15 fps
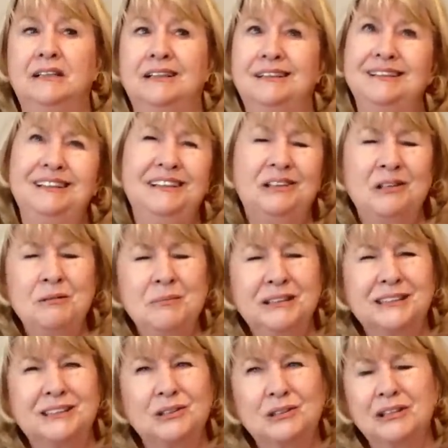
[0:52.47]
And you know I'm a
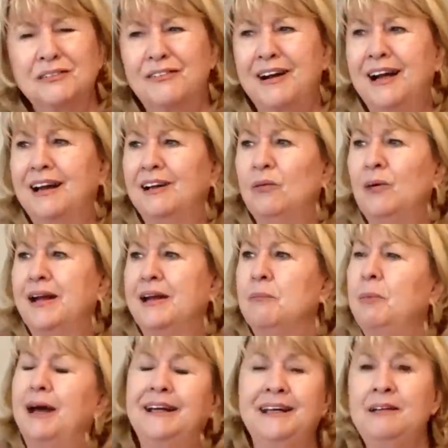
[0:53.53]
sucker for Halloween,
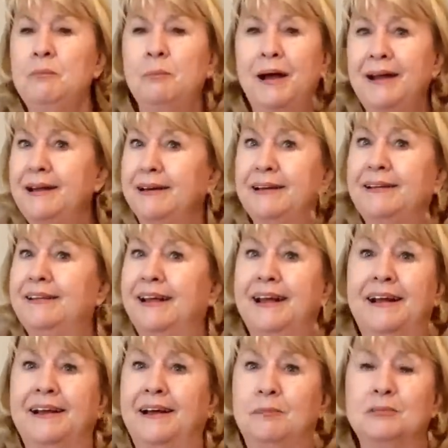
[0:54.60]
but I didn't buy
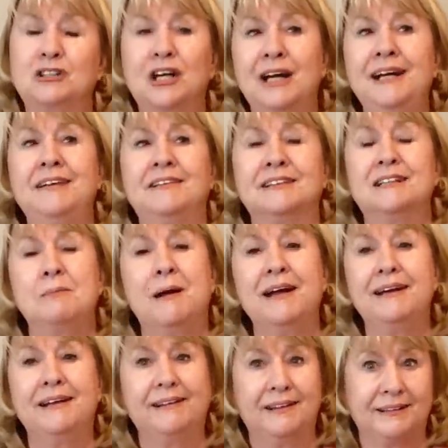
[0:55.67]
anything. I'm trying not to buy
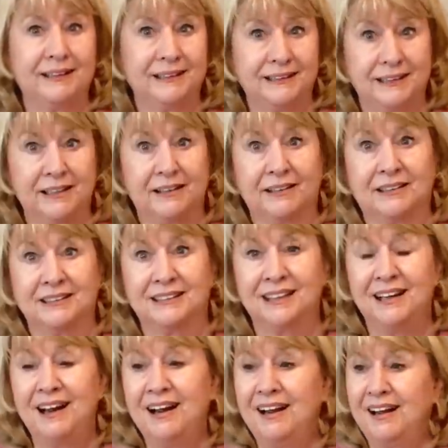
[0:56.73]
anything this year because
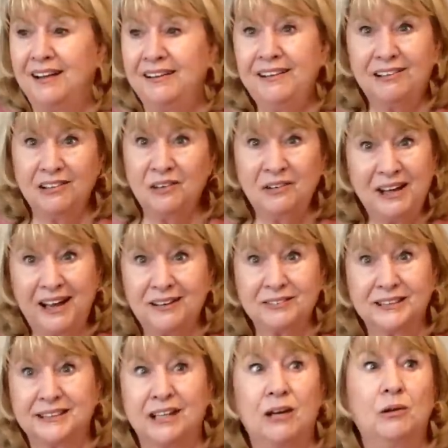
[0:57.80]
you can only have
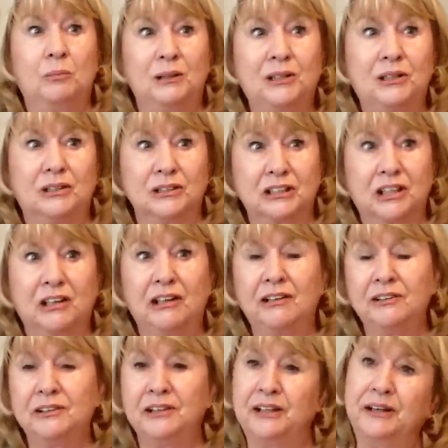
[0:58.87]
so much,
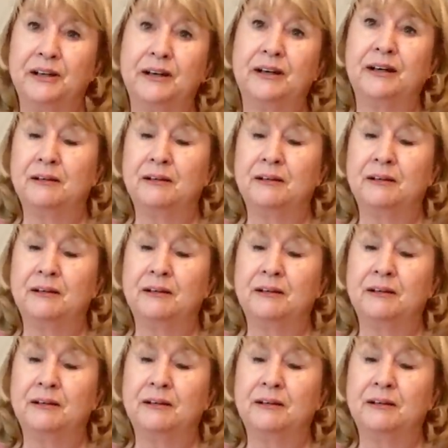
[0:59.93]
can't you?